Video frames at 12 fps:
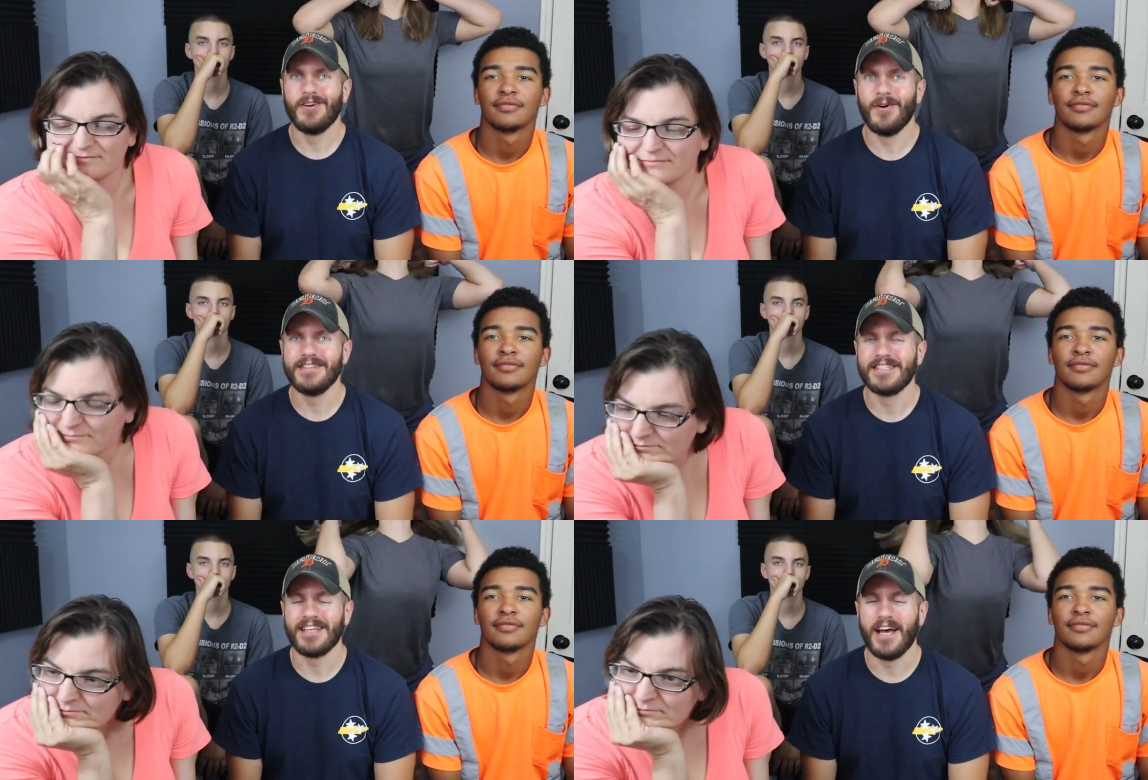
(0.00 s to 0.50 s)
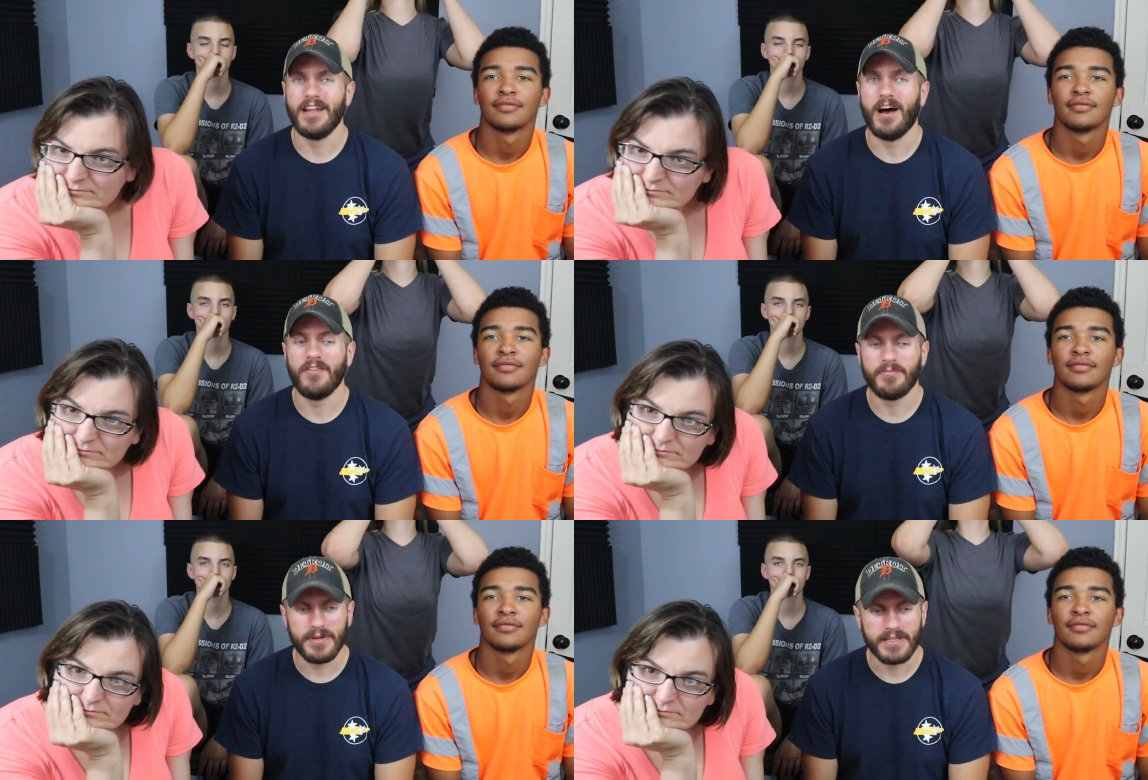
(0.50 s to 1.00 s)
Speaker 1: Go ahead and sign
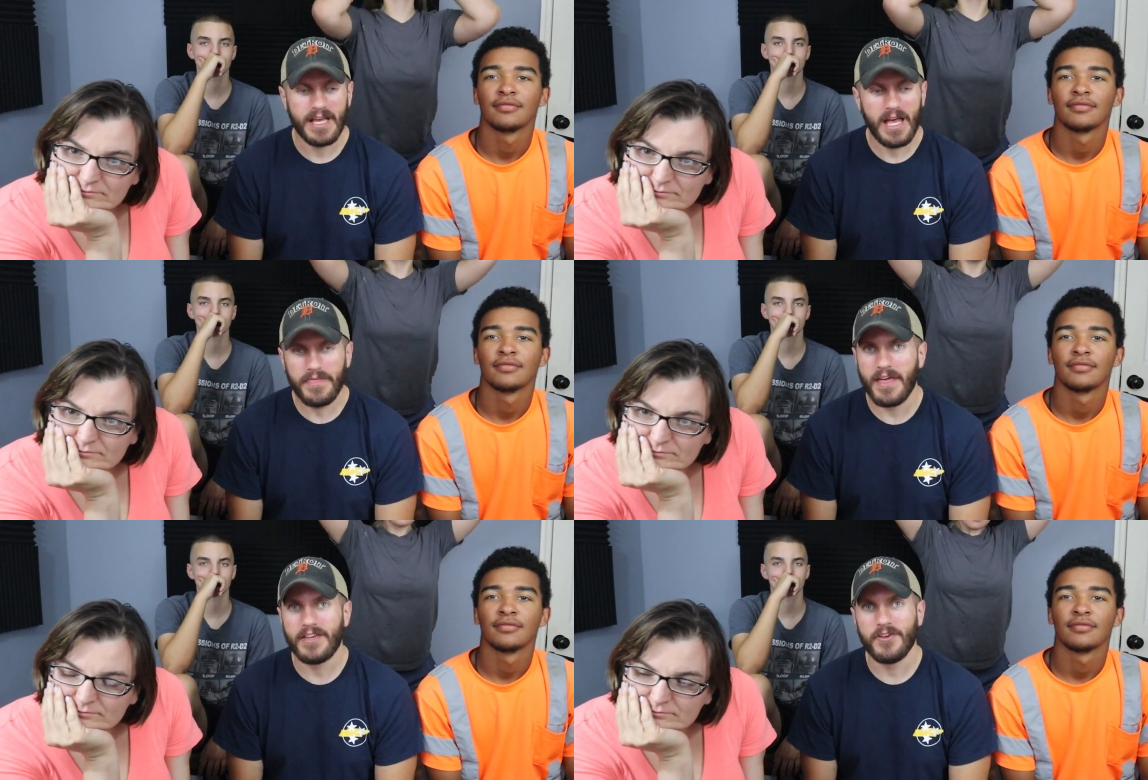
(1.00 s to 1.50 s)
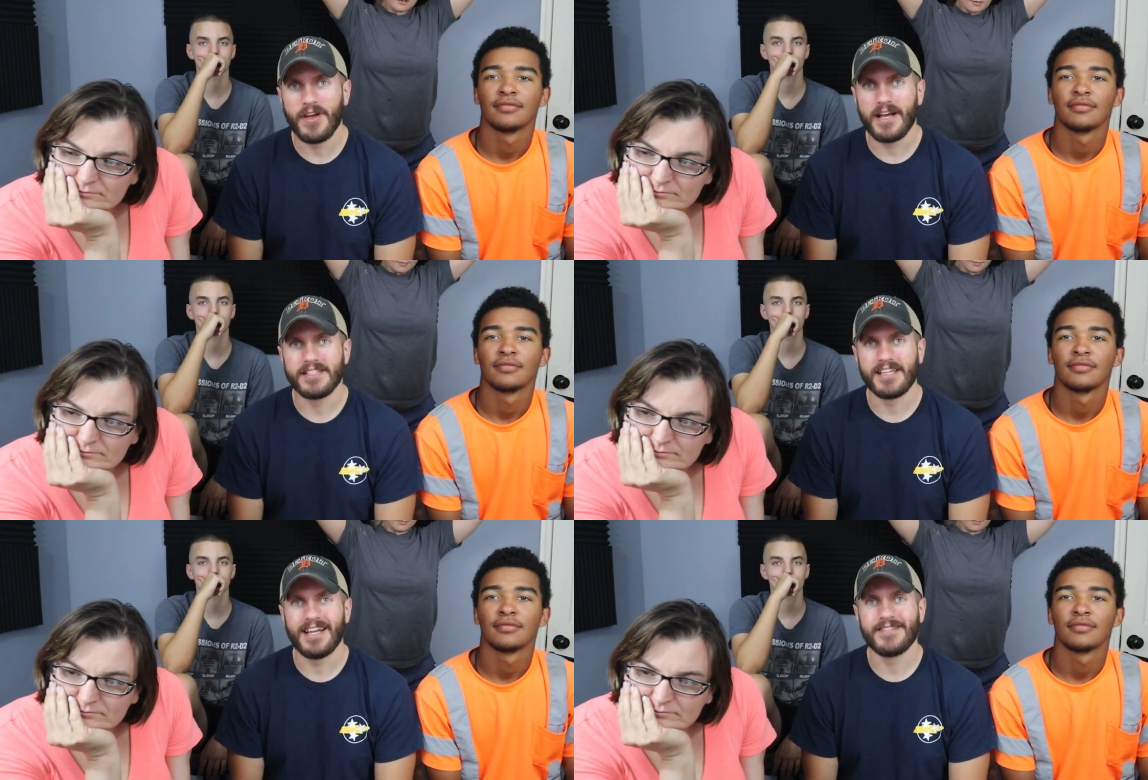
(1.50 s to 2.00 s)
off, but thank you
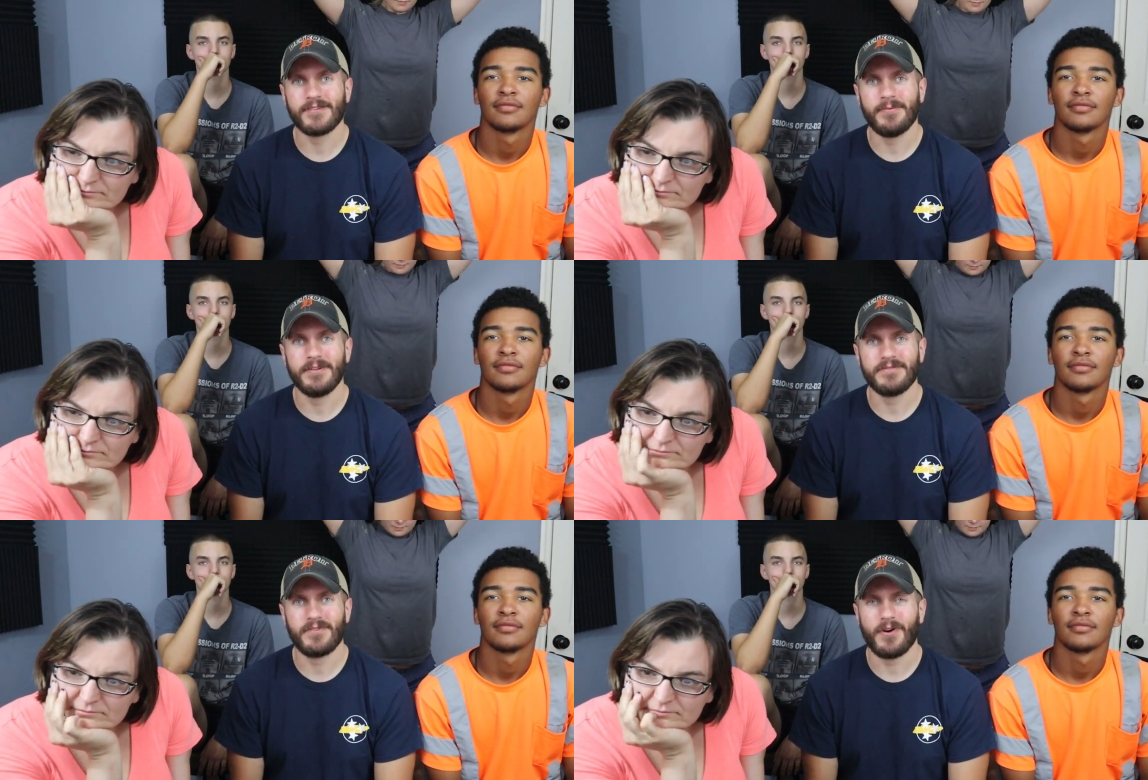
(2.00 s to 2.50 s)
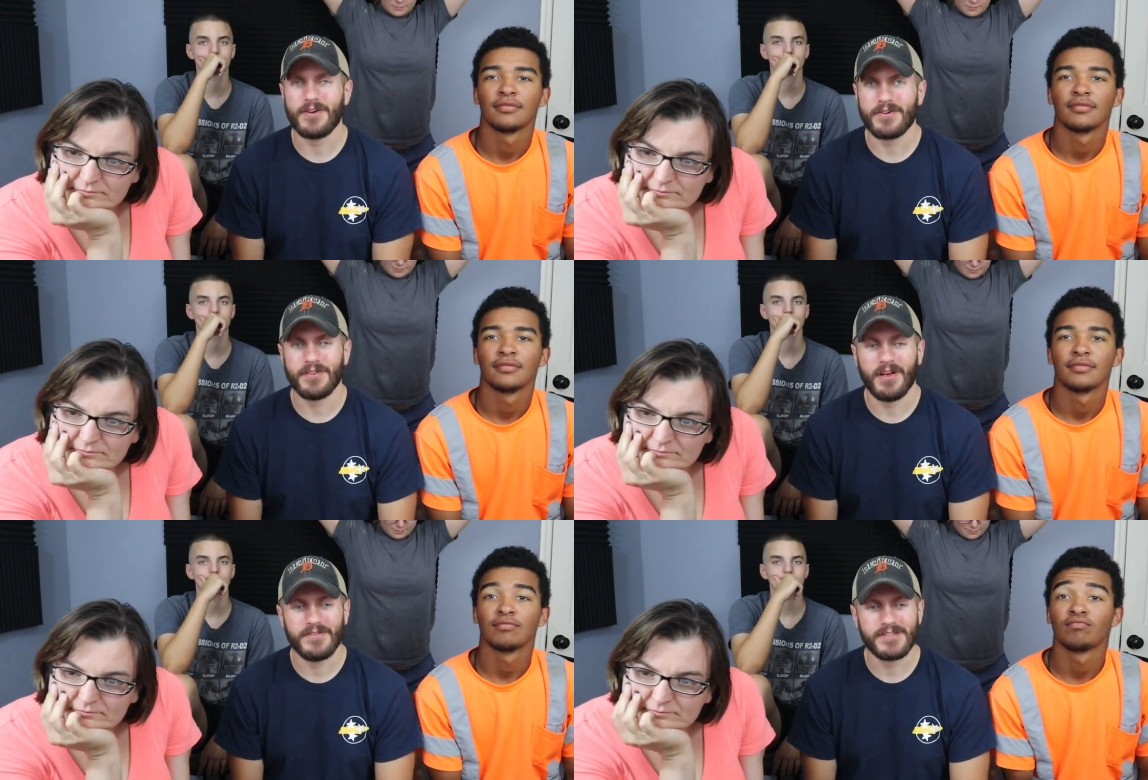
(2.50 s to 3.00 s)
guys again so much for all
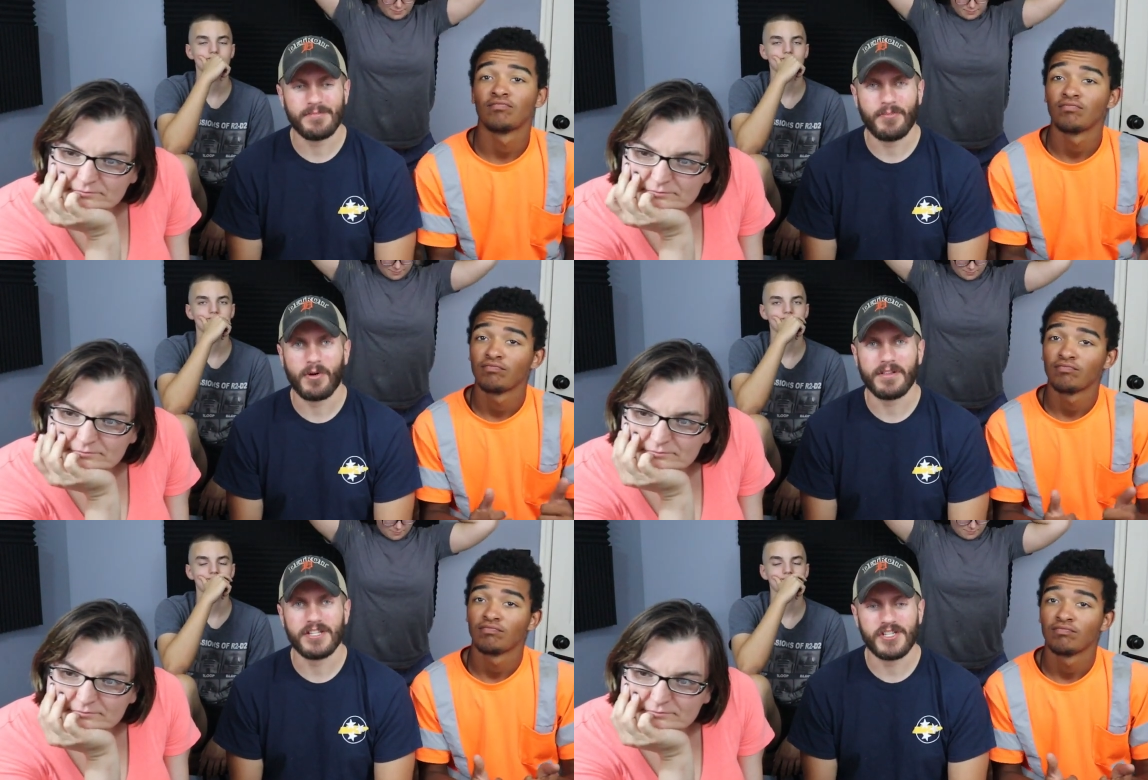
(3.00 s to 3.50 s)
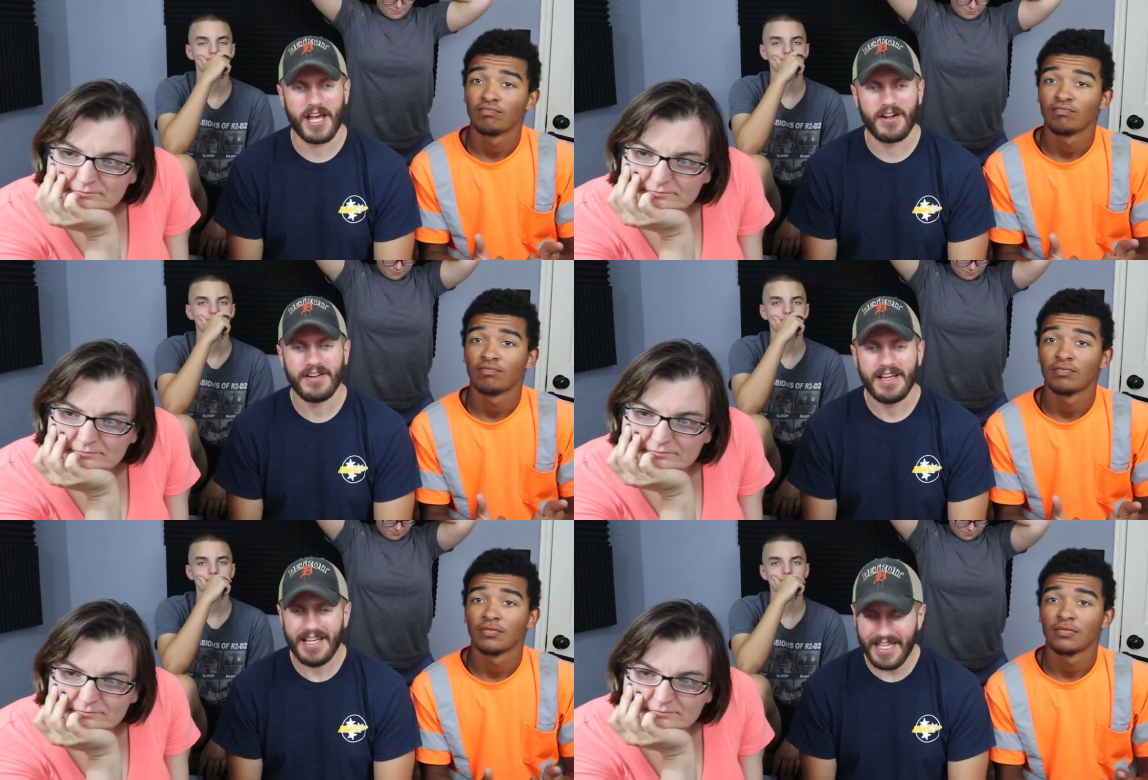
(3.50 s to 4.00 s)
your love and support in the
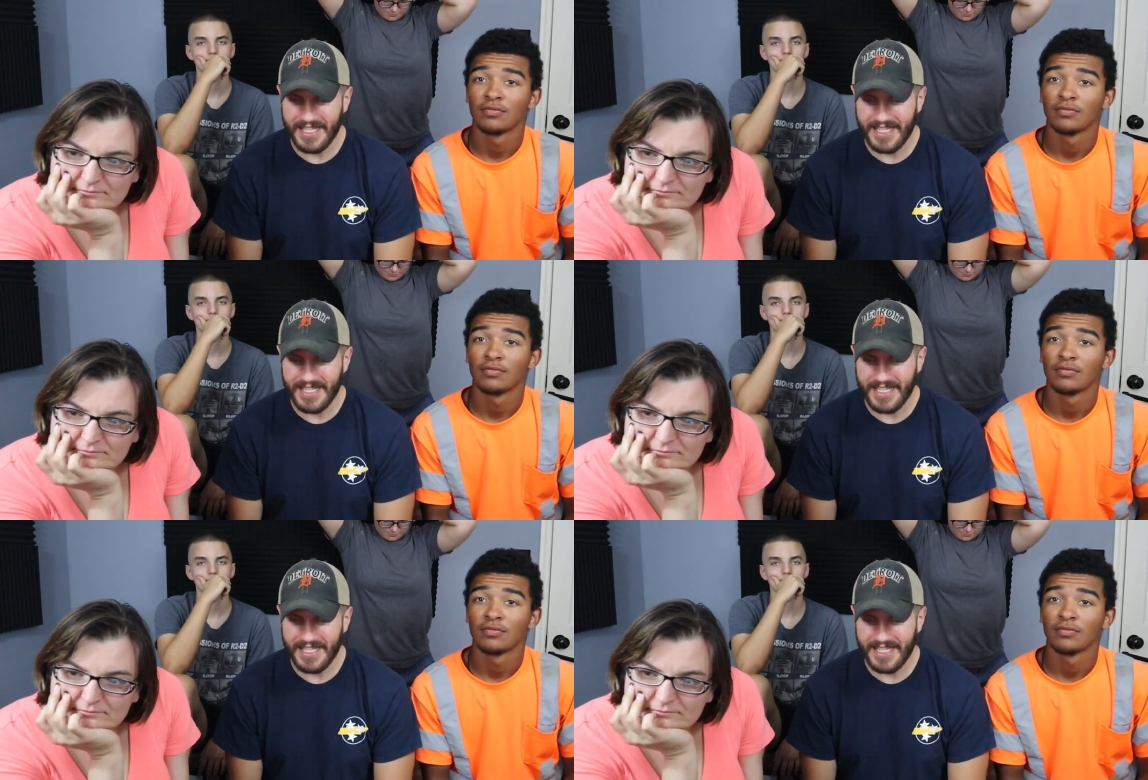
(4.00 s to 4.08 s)
channel.